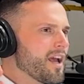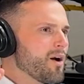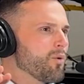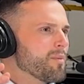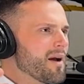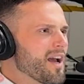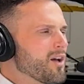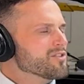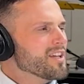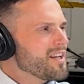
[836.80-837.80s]
what about
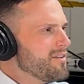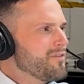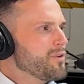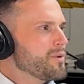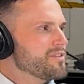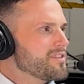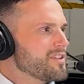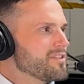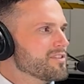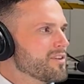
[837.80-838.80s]
outside
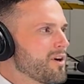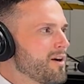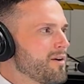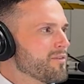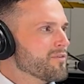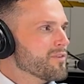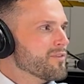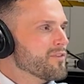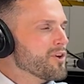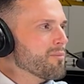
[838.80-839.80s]
influences for
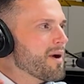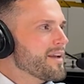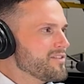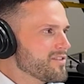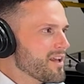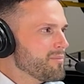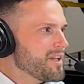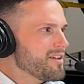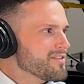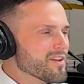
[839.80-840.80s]
your mindset?
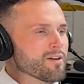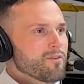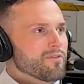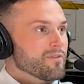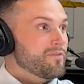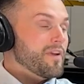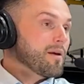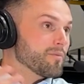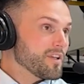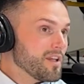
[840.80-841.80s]
Because I know
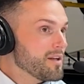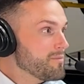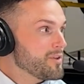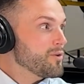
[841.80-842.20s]
family can do